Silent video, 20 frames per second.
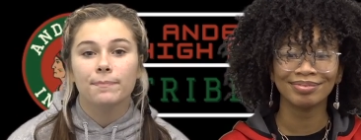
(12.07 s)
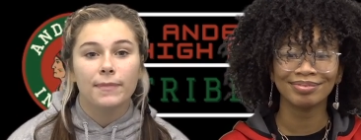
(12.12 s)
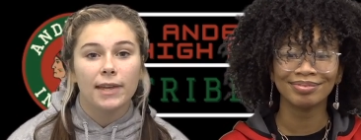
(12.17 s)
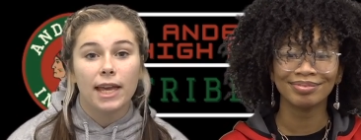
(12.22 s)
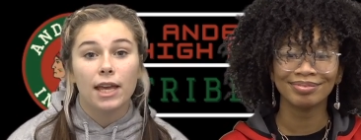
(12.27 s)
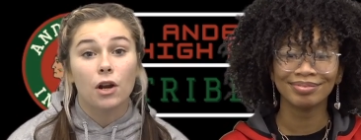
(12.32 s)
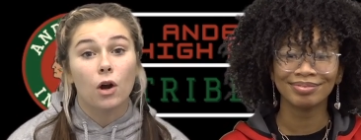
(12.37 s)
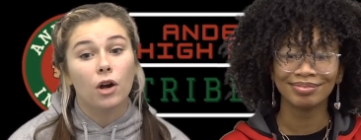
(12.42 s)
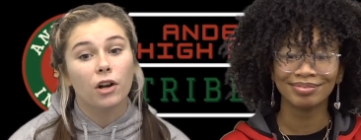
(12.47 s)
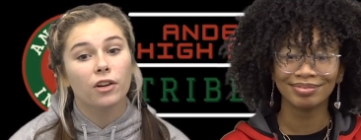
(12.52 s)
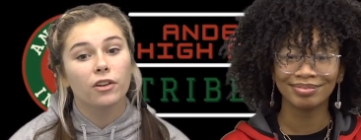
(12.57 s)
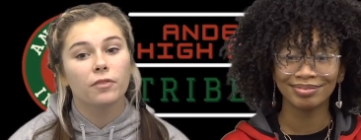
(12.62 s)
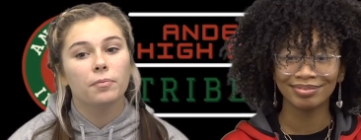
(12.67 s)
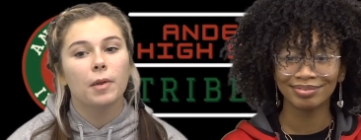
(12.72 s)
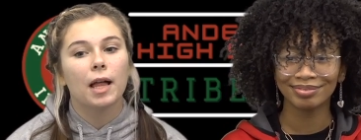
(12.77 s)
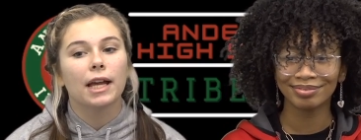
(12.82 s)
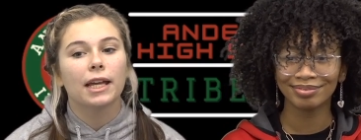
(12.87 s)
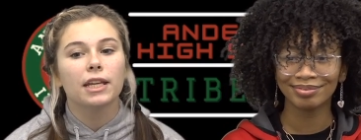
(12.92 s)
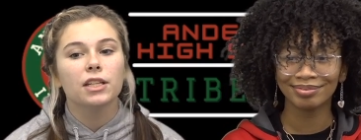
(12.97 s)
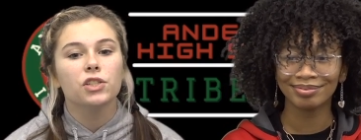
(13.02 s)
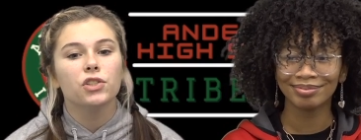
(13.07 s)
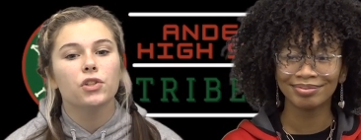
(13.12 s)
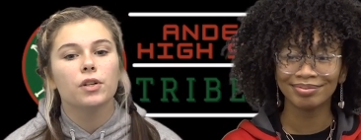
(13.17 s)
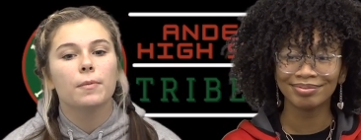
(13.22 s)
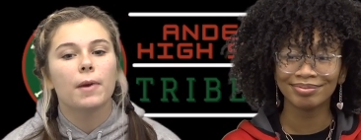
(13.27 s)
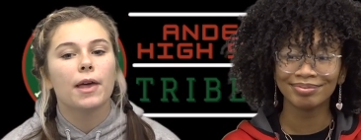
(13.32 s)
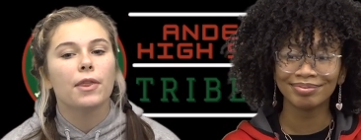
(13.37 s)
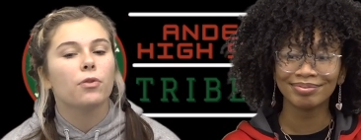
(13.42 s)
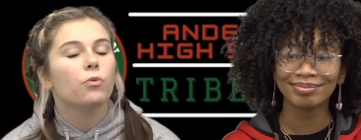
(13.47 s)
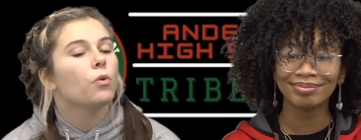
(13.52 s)
Speaker 1: In honor of Black History
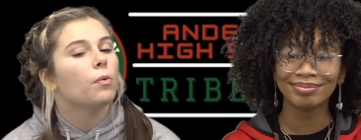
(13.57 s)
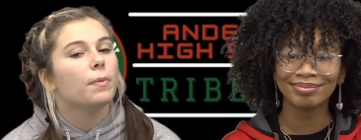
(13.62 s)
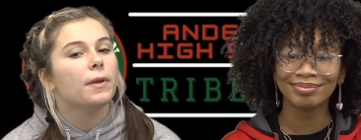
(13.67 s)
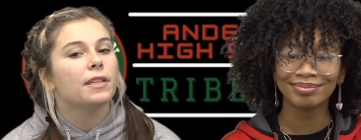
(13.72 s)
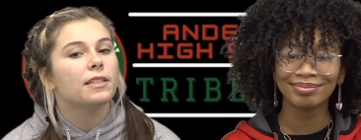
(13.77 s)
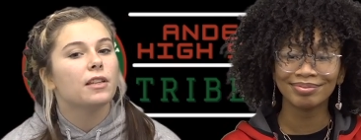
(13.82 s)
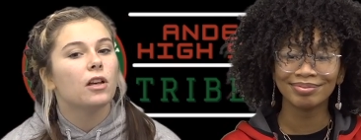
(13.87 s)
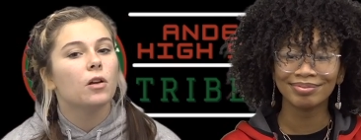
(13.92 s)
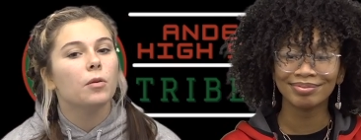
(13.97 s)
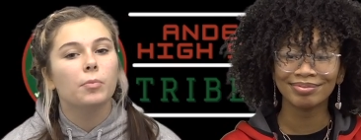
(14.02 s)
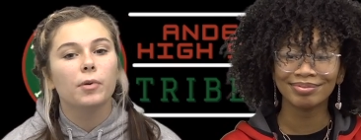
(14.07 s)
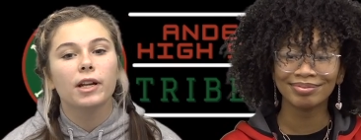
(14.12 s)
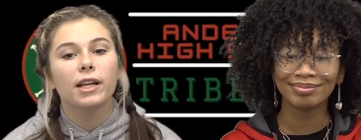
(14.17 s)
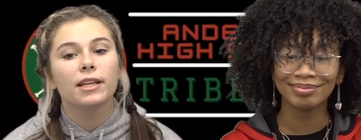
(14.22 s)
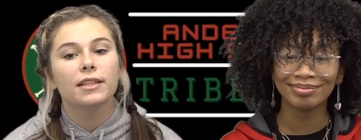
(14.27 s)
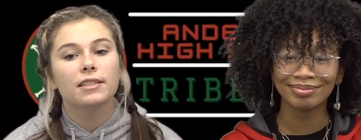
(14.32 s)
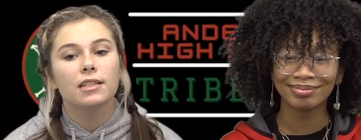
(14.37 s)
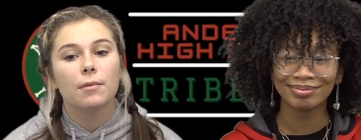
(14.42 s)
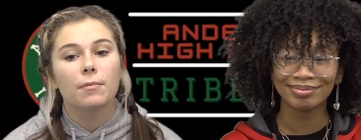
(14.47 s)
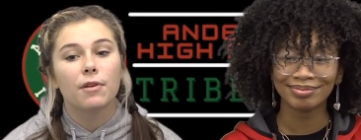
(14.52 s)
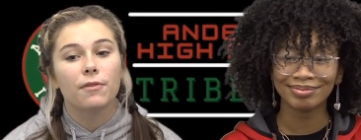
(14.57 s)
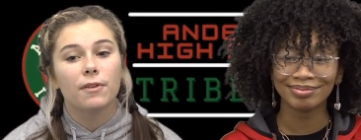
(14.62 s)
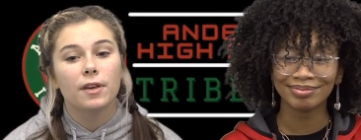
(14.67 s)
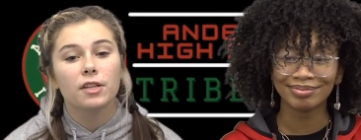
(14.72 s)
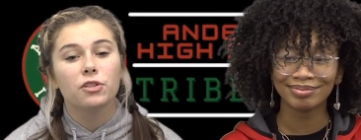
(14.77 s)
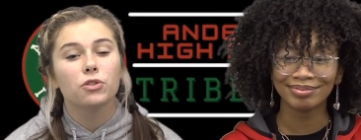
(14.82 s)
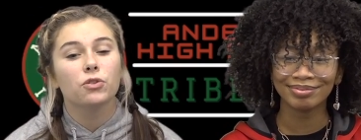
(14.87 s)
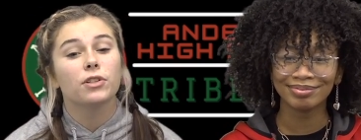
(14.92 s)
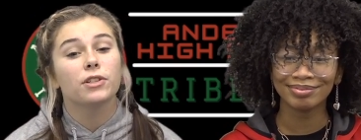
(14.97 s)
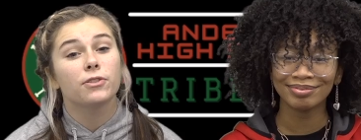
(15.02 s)
Month, we'll be celebrating some of
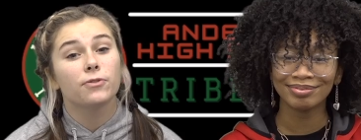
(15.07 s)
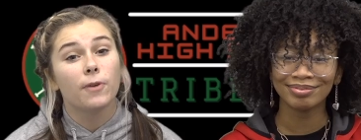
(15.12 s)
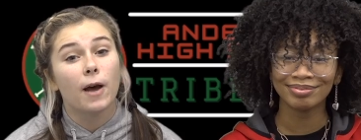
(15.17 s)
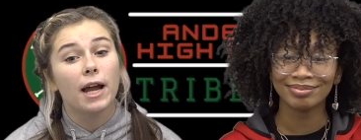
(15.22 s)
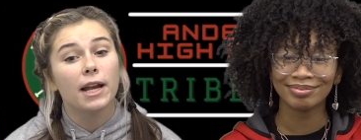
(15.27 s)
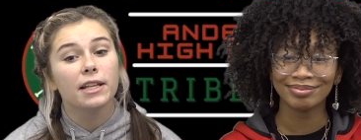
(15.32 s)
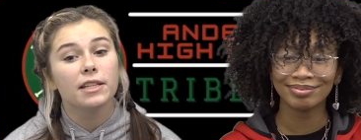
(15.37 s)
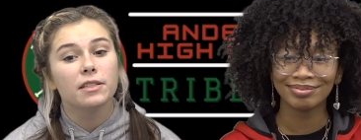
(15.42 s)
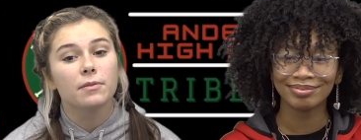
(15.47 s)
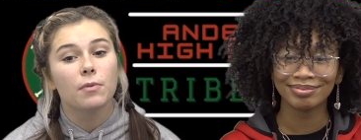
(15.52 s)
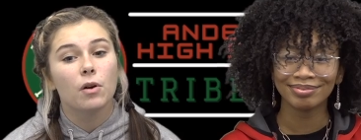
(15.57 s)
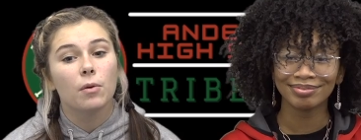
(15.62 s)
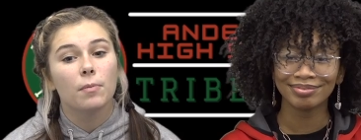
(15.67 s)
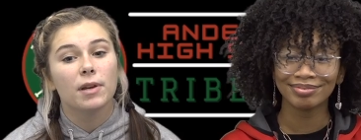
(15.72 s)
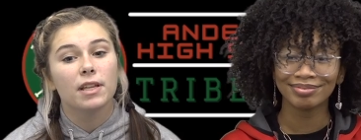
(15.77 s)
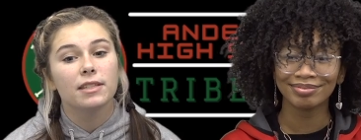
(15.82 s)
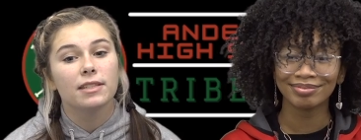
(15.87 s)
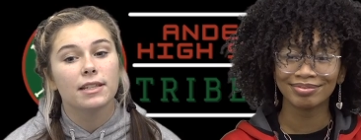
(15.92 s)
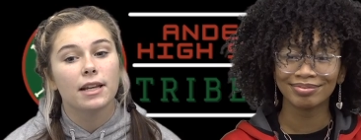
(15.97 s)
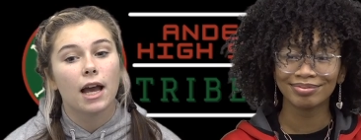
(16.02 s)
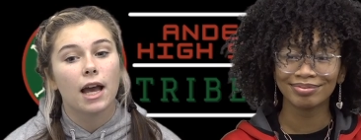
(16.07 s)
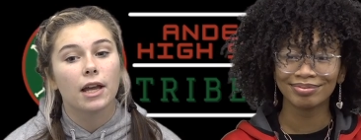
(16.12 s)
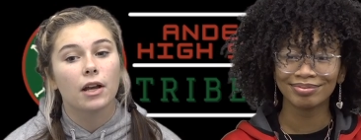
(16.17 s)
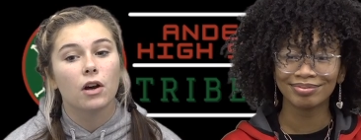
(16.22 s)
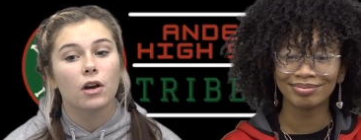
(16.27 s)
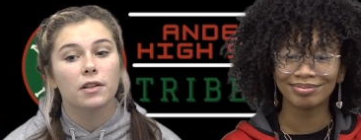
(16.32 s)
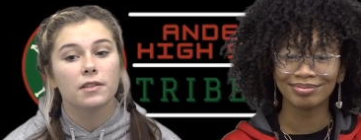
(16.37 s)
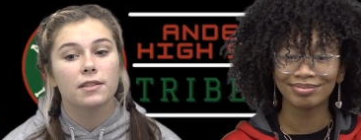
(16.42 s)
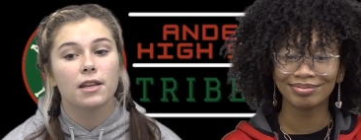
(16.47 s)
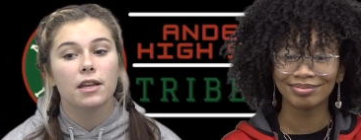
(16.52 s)
history's finest moments and
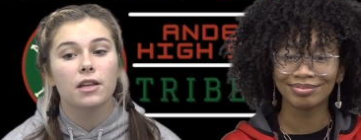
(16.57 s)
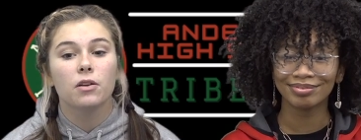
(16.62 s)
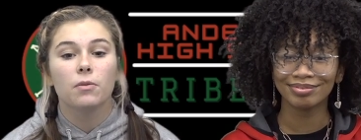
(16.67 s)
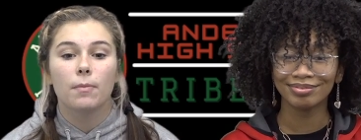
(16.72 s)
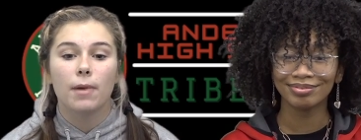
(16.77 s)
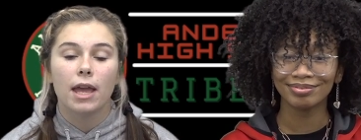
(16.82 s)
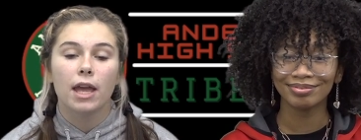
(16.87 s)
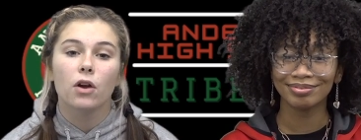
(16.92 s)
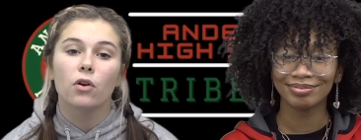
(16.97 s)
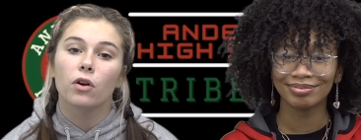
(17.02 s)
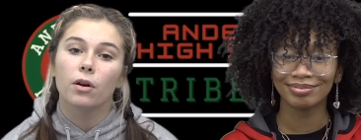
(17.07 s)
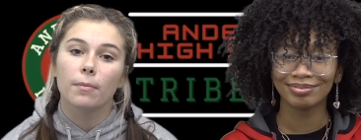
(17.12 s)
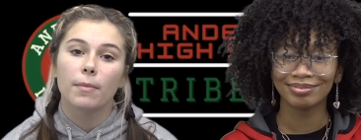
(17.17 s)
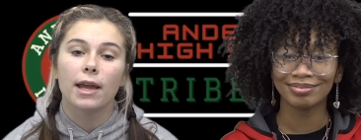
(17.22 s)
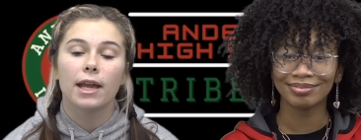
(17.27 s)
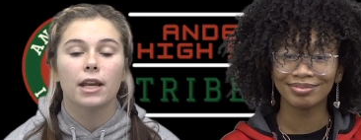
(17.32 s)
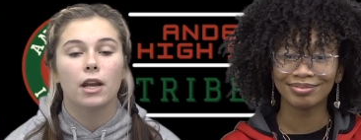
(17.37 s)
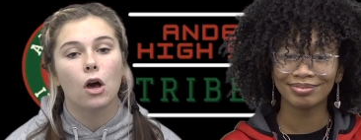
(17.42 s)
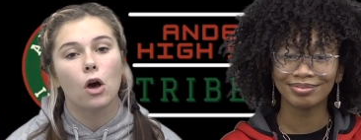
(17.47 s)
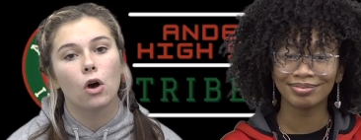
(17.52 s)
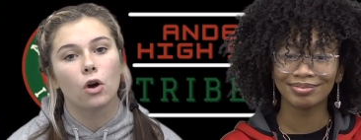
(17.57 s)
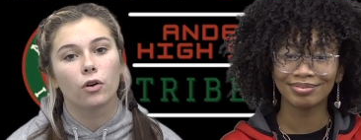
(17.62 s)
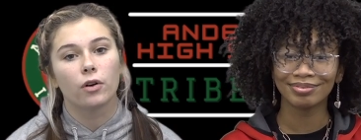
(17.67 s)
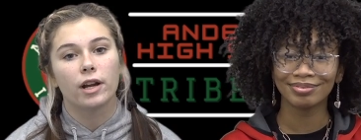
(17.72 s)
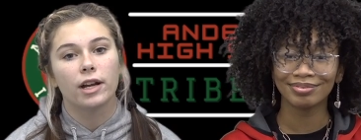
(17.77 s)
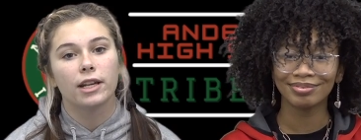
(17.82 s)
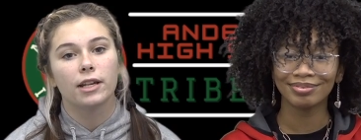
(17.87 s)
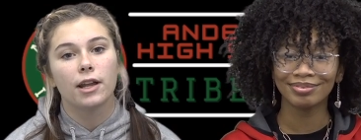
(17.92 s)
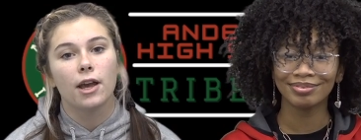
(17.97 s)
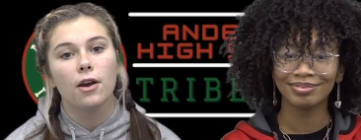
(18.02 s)
icons that you may or may not
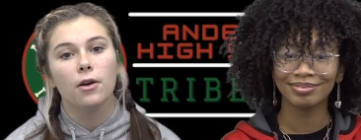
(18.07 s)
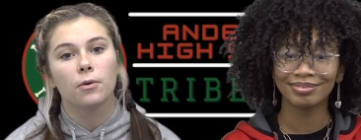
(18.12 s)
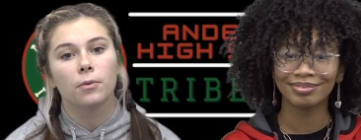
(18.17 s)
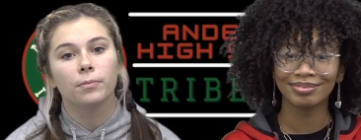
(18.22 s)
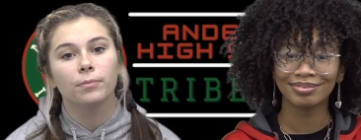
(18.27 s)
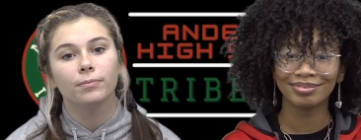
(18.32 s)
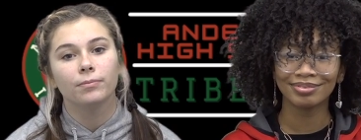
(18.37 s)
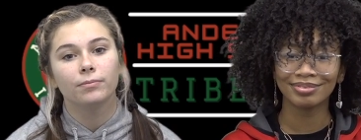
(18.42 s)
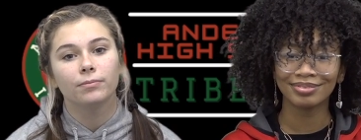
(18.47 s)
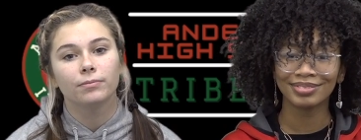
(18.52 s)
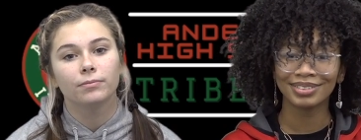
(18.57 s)
already know.